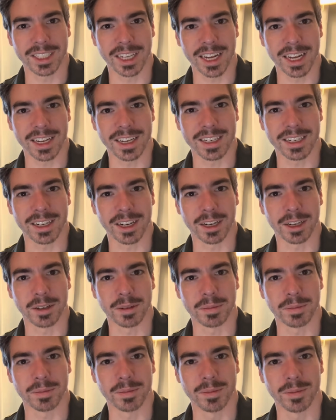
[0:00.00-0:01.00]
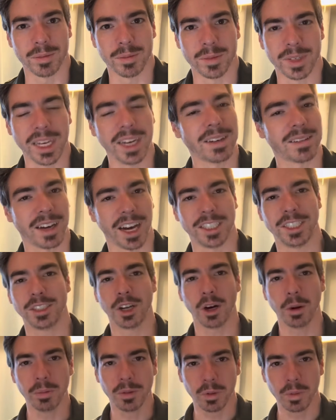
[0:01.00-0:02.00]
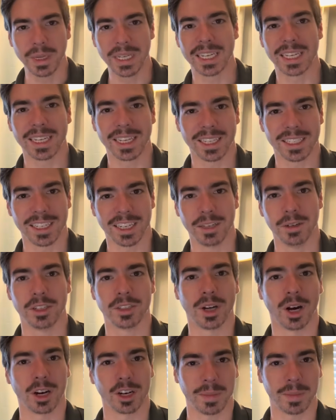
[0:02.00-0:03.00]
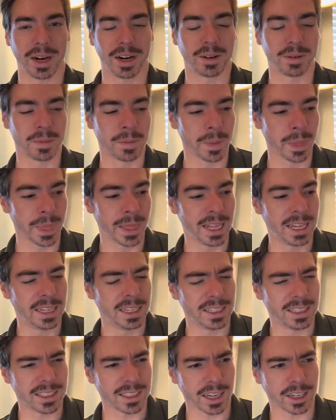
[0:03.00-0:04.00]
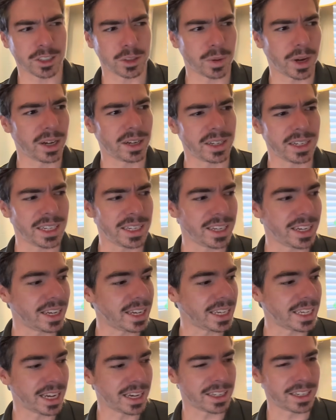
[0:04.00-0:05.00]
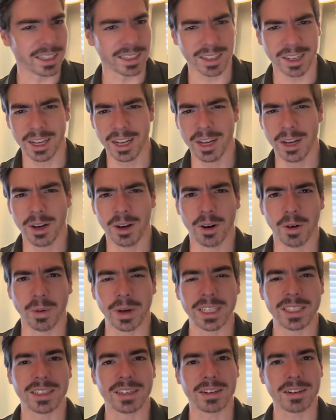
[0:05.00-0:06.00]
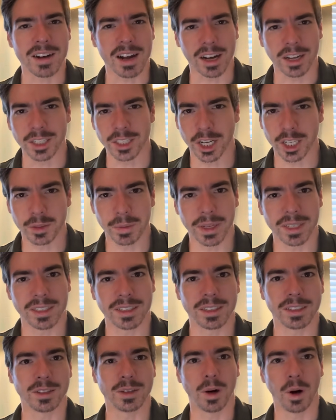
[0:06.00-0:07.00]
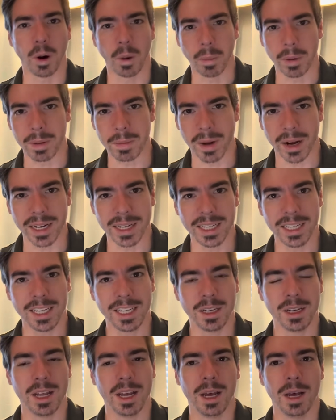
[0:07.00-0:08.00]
And I just hope that we can continue to talk about sexuality, and again, in ways that are non-judgmental, open-minded,